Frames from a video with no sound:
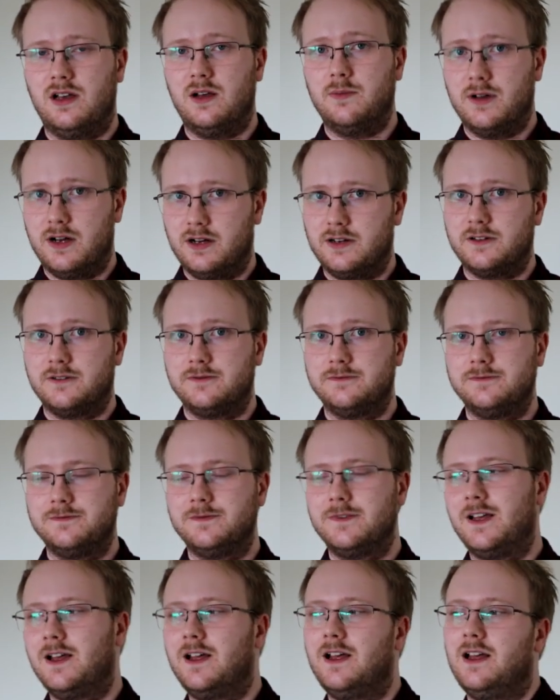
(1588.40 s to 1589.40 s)
a bug.
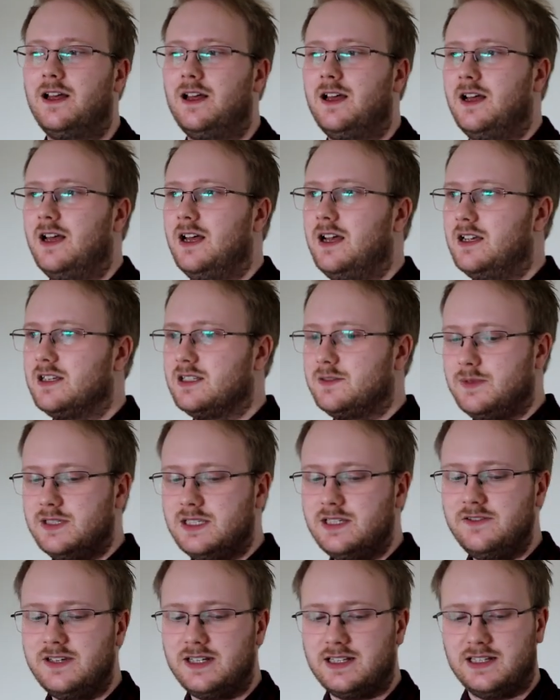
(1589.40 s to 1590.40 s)

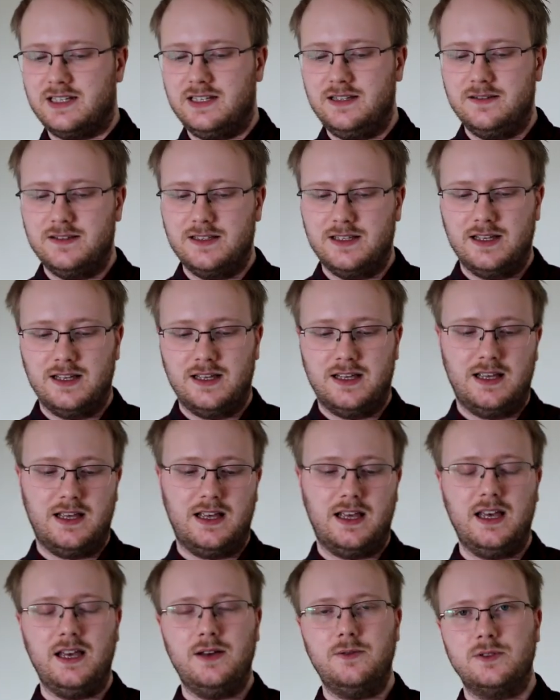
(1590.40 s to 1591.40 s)
Specifically,
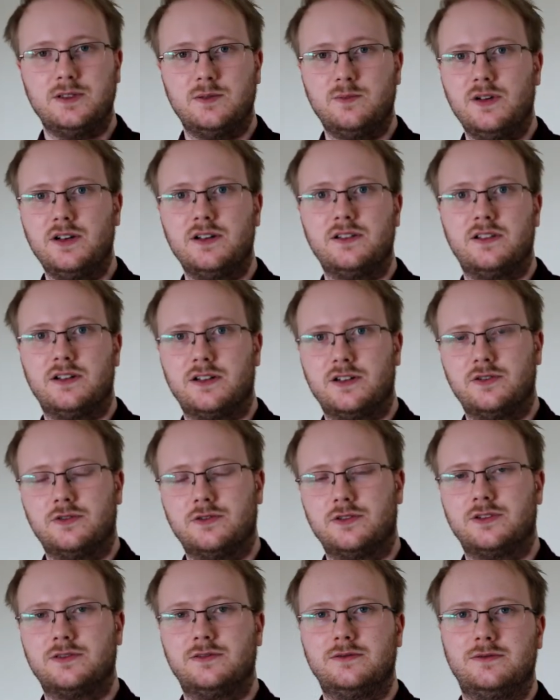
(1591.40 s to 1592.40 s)
it was a bug that
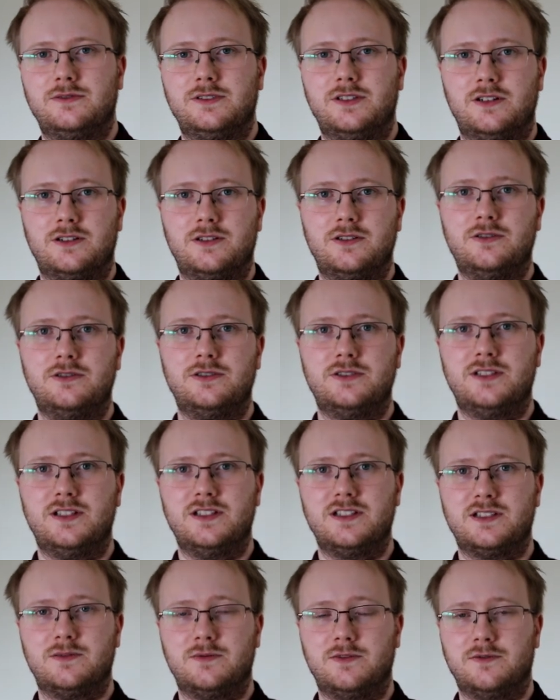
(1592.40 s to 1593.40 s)
got caught
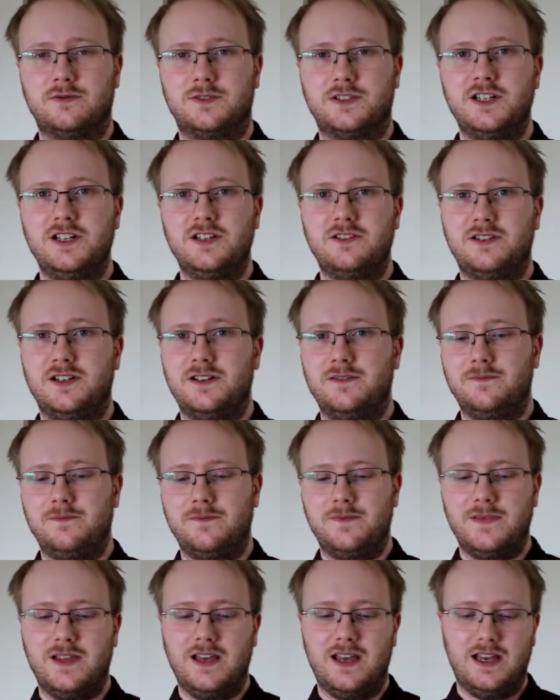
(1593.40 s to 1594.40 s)
in some of the machinery
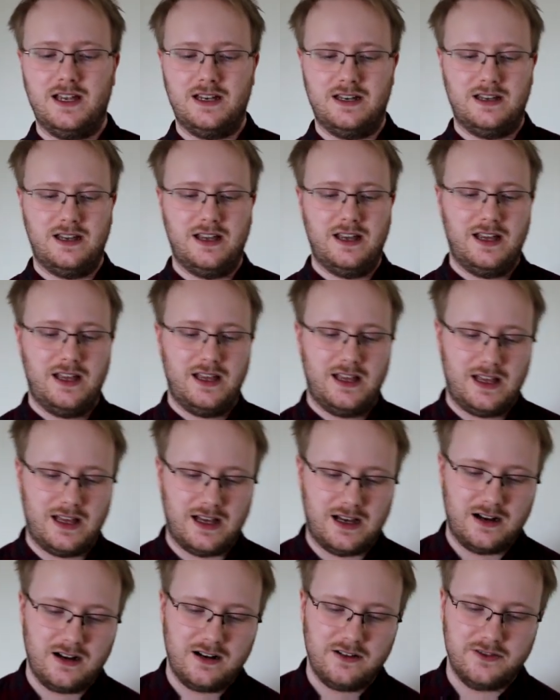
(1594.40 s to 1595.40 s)
in a
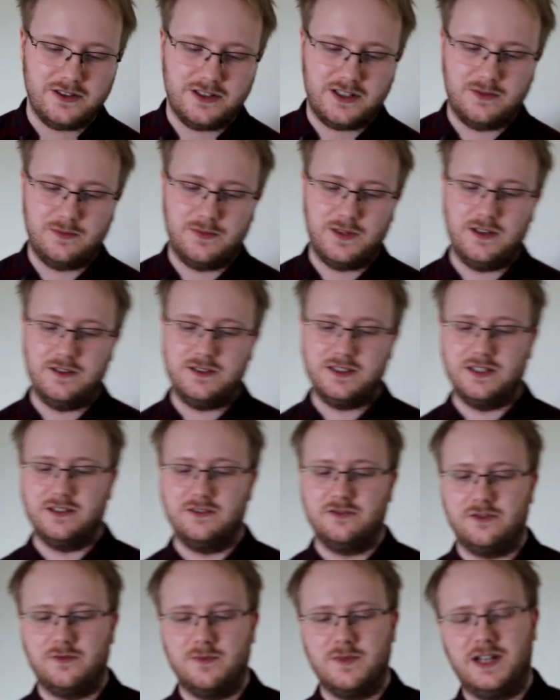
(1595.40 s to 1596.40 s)
Harvard
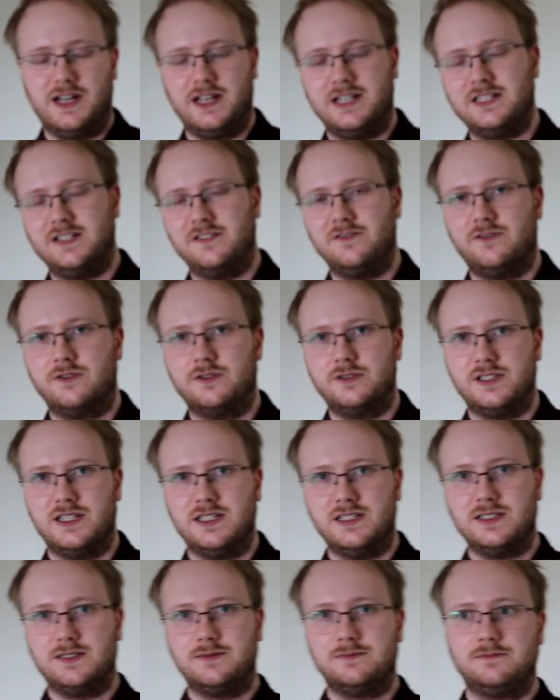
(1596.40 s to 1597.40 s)
computer from the
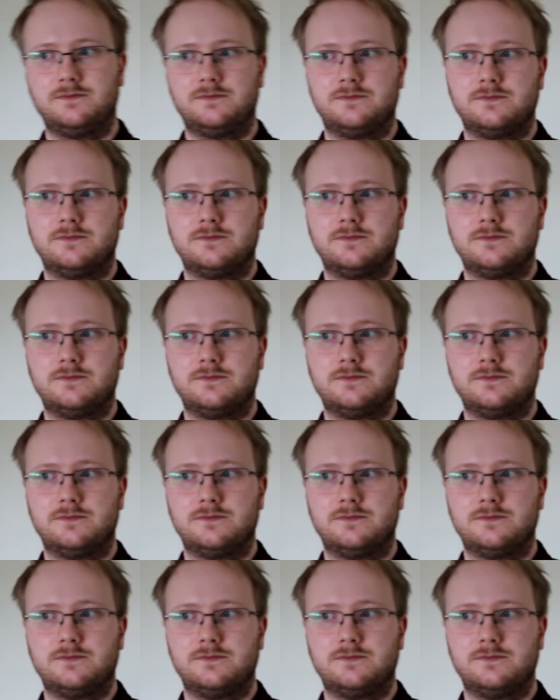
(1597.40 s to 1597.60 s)
1940s.